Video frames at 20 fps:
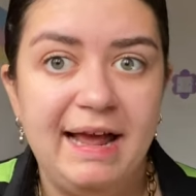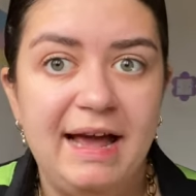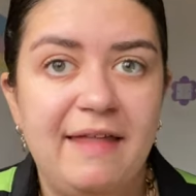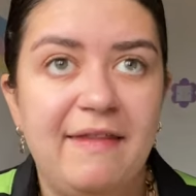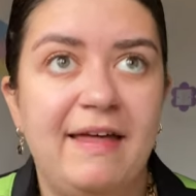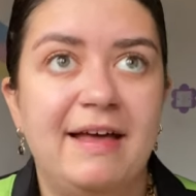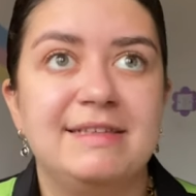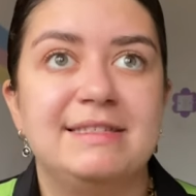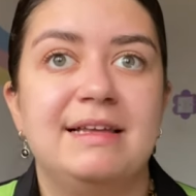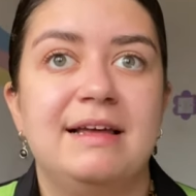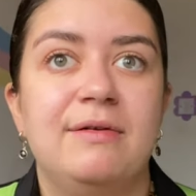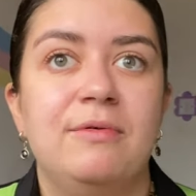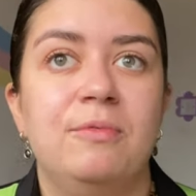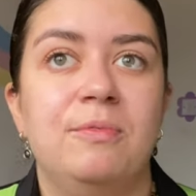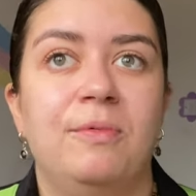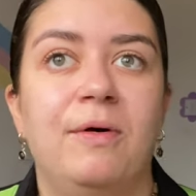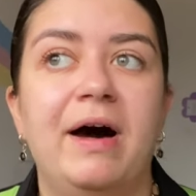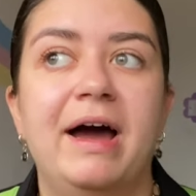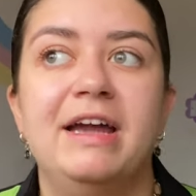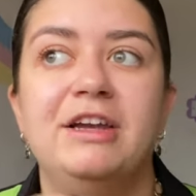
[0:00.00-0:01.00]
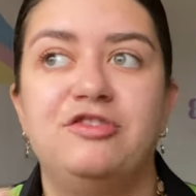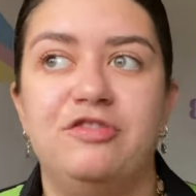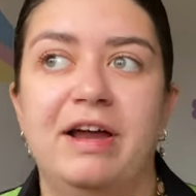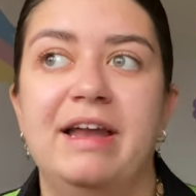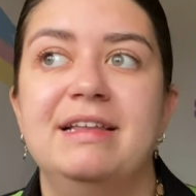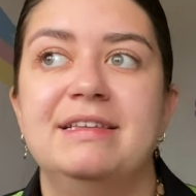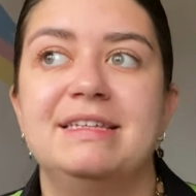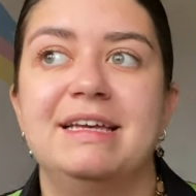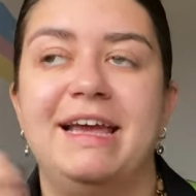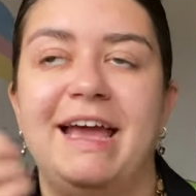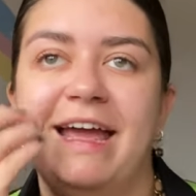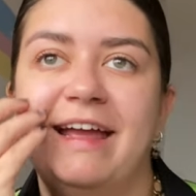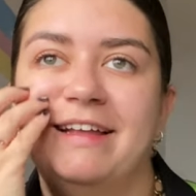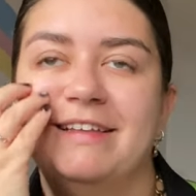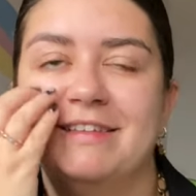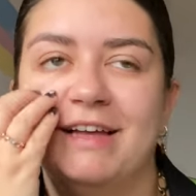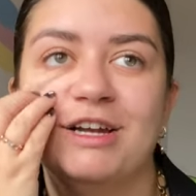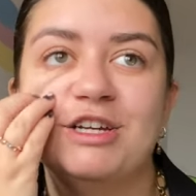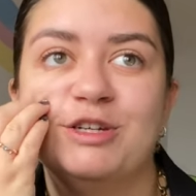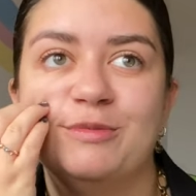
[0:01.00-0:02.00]
And that's why trends are getting
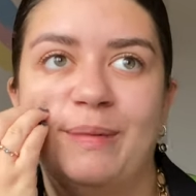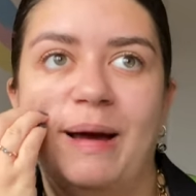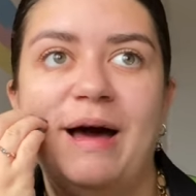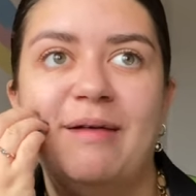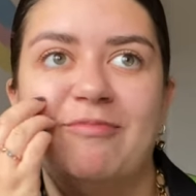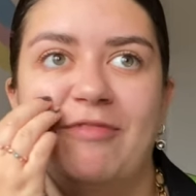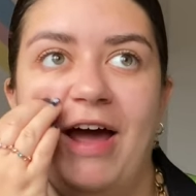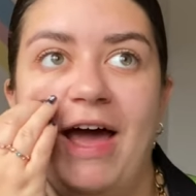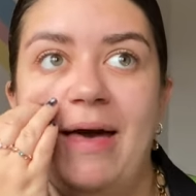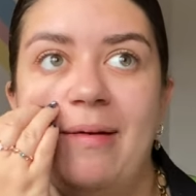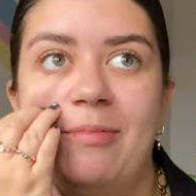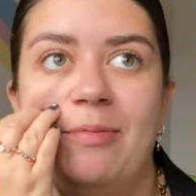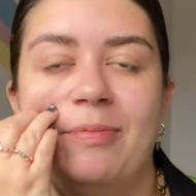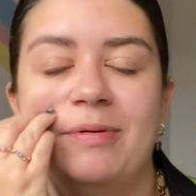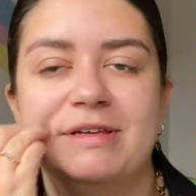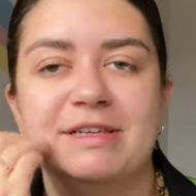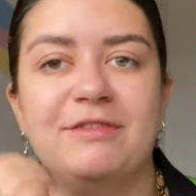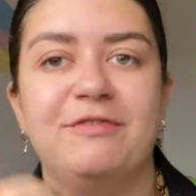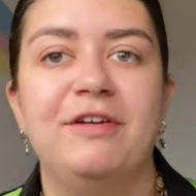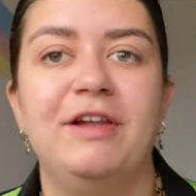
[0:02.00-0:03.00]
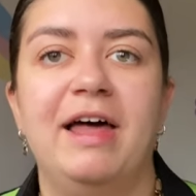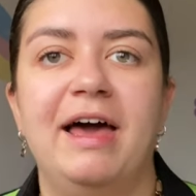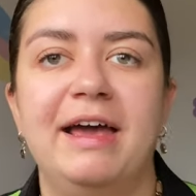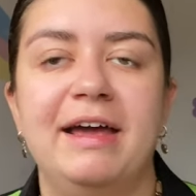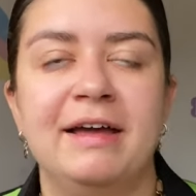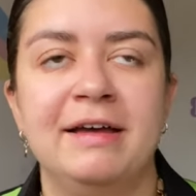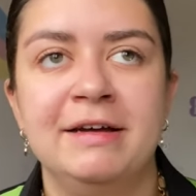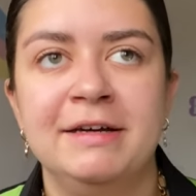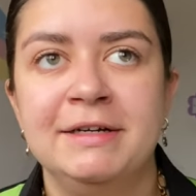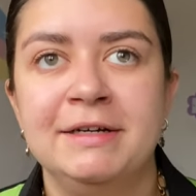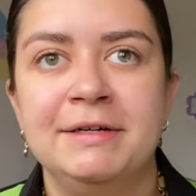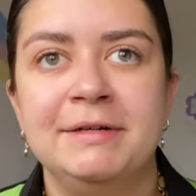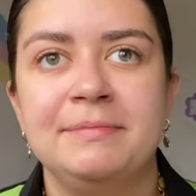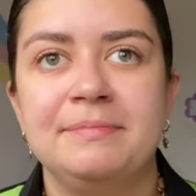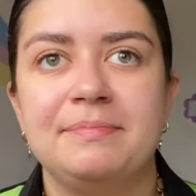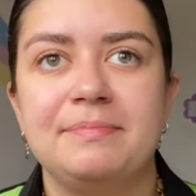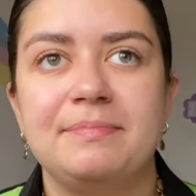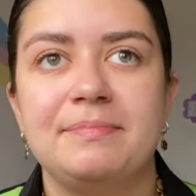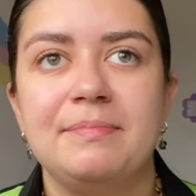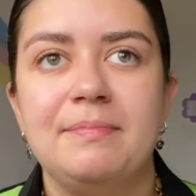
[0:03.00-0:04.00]
such a bad rep, because I feel like
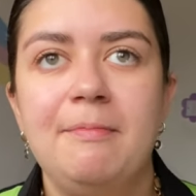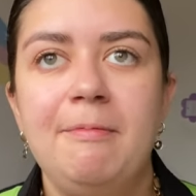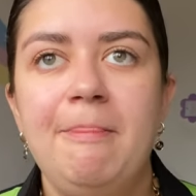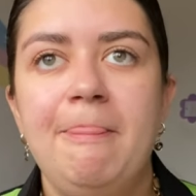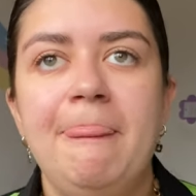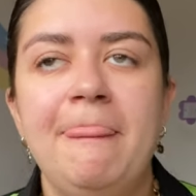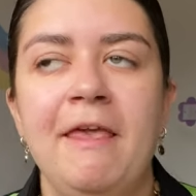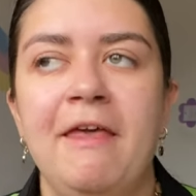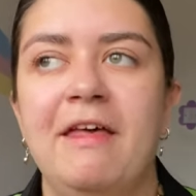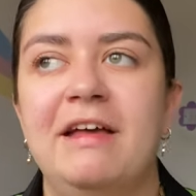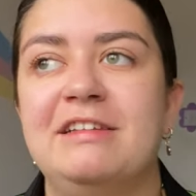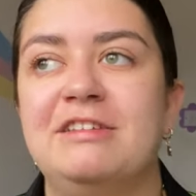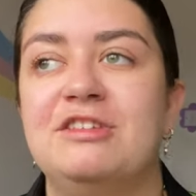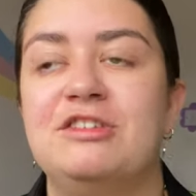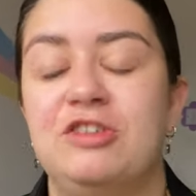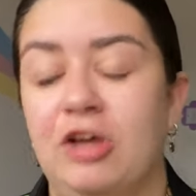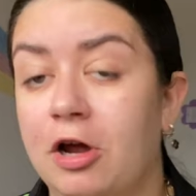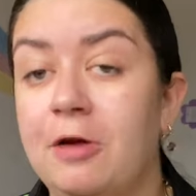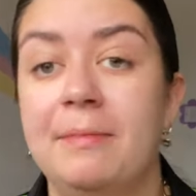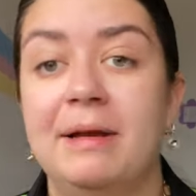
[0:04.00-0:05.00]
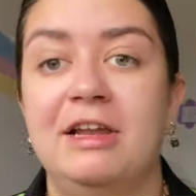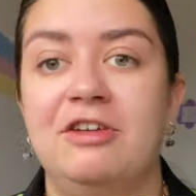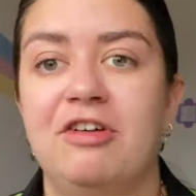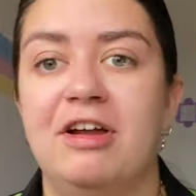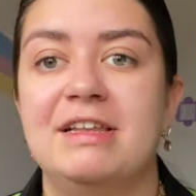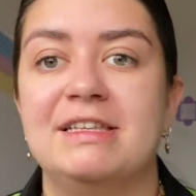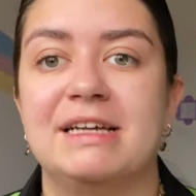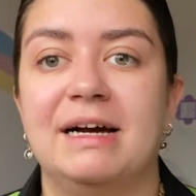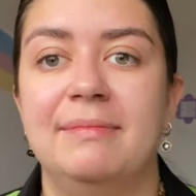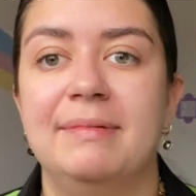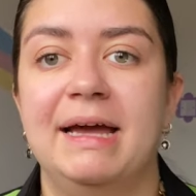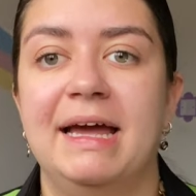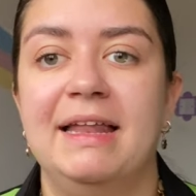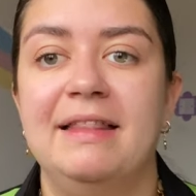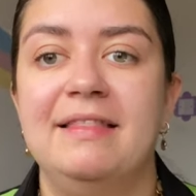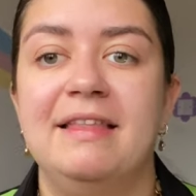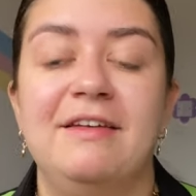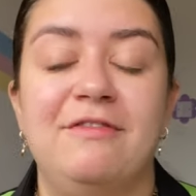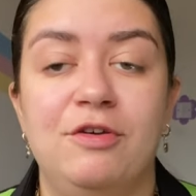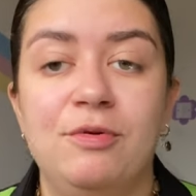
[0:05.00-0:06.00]
there's so many trends coming in
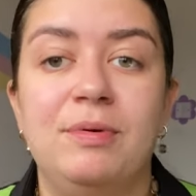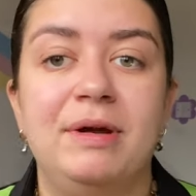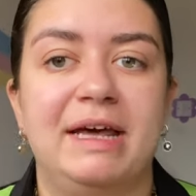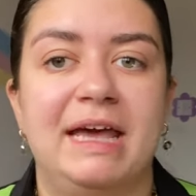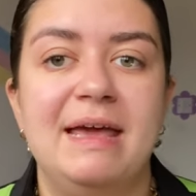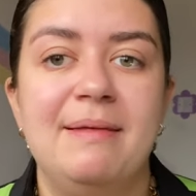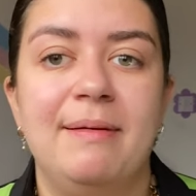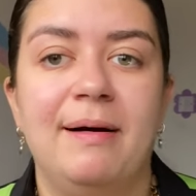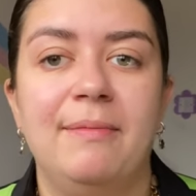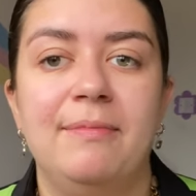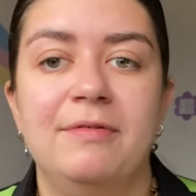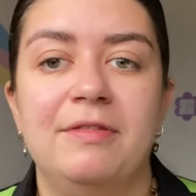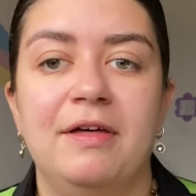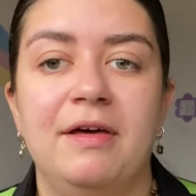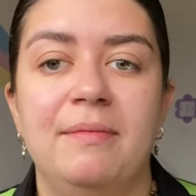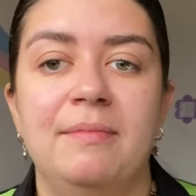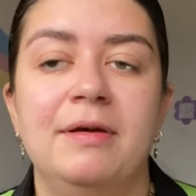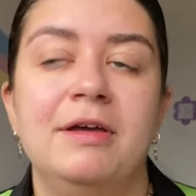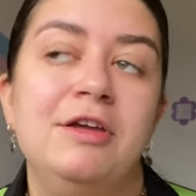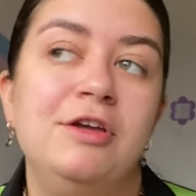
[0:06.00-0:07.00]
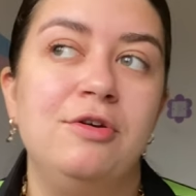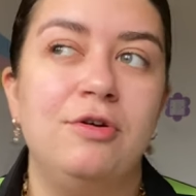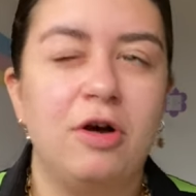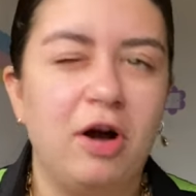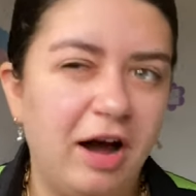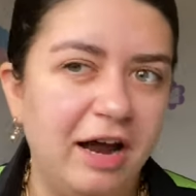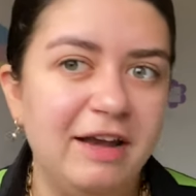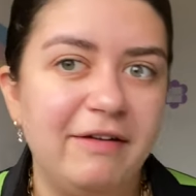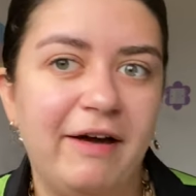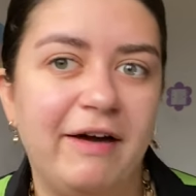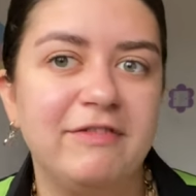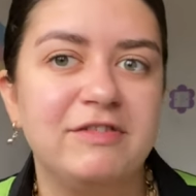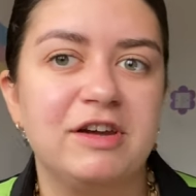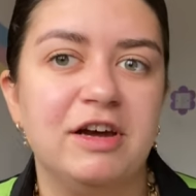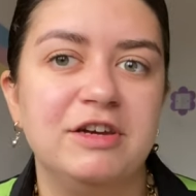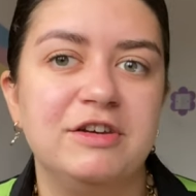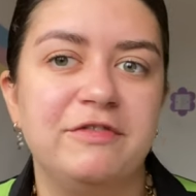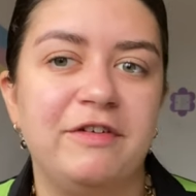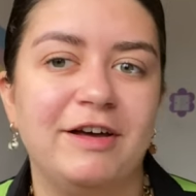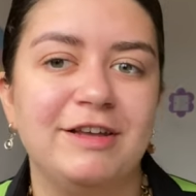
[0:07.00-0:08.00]
that if you want to keep up with them, you kind of have to go
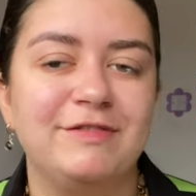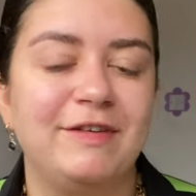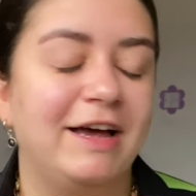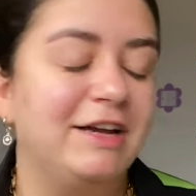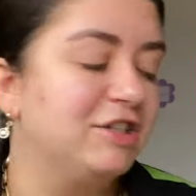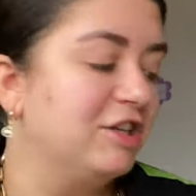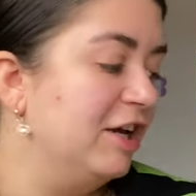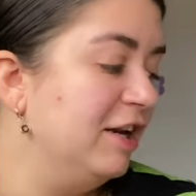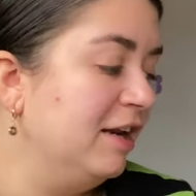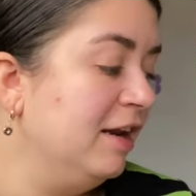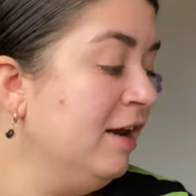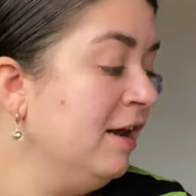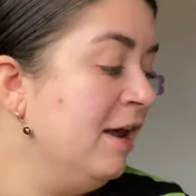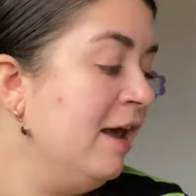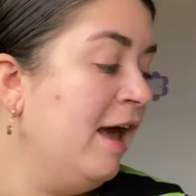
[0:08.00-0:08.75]
to fast fashion.